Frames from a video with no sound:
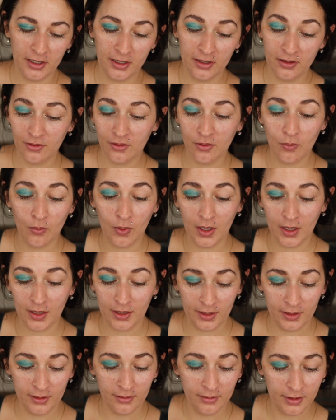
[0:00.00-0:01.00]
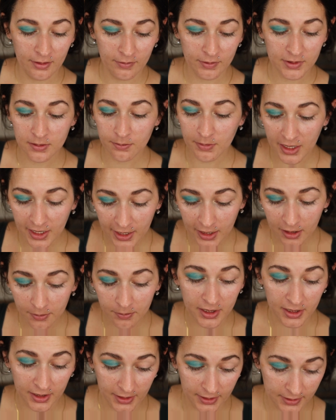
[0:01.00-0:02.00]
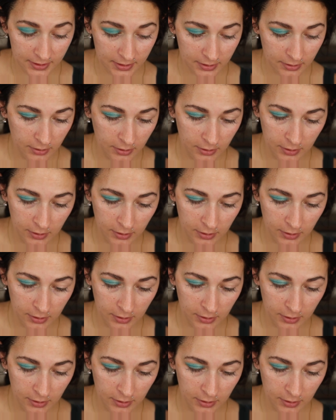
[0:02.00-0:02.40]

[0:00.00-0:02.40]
I don't know why that was in my head, but it is.